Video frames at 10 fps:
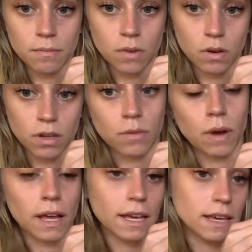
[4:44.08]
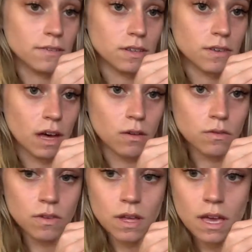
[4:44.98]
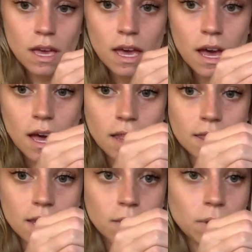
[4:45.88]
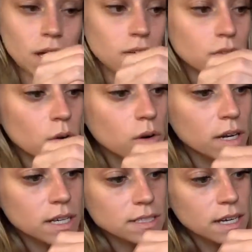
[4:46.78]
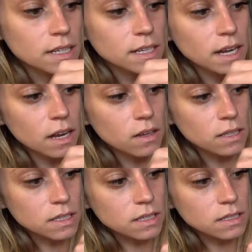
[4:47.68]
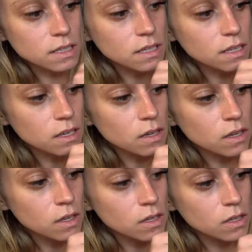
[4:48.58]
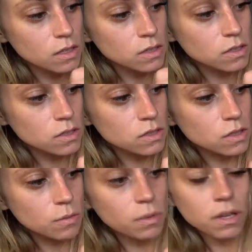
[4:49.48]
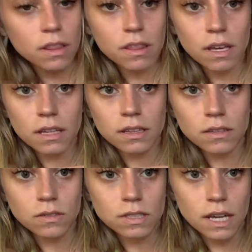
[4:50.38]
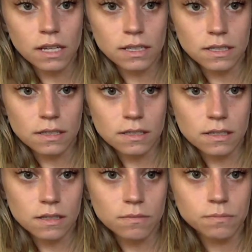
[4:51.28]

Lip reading: or the right AV valve. And then we have chordae tendineae, are these super thin little tendons.